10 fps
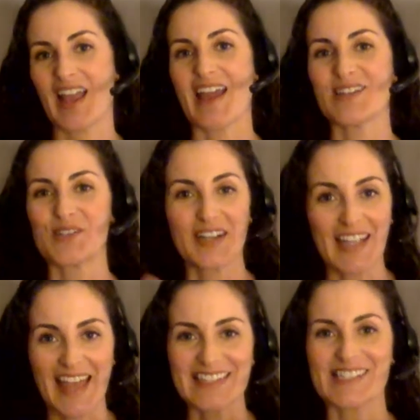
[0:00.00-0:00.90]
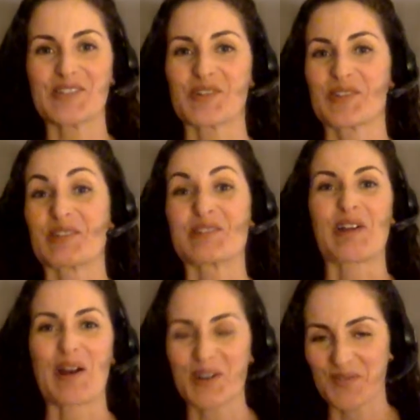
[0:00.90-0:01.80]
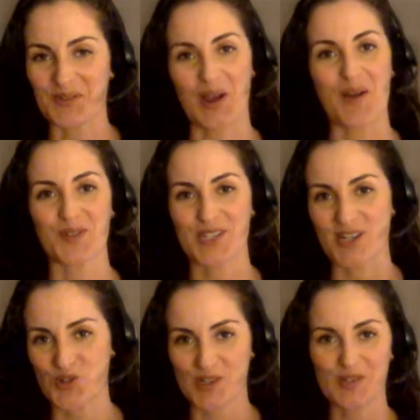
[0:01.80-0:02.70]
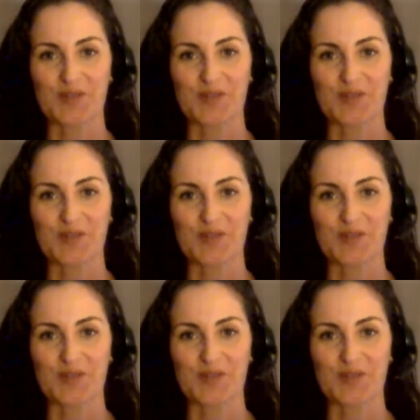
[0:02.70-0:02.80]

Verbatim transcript: And again, this is just the start of those conversations,